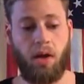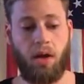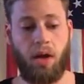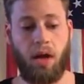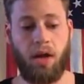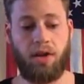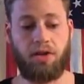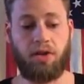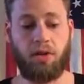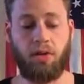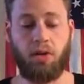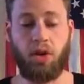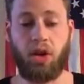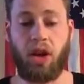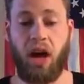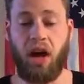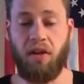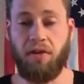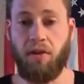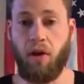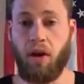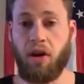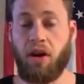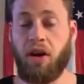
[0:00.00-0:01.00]
And so look
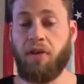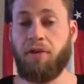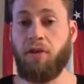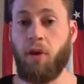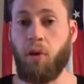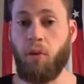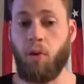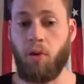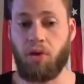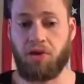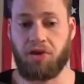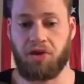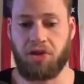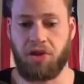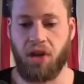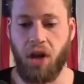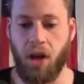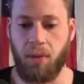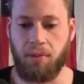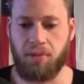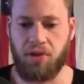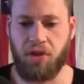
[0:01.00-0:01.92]
how far Infowars has come.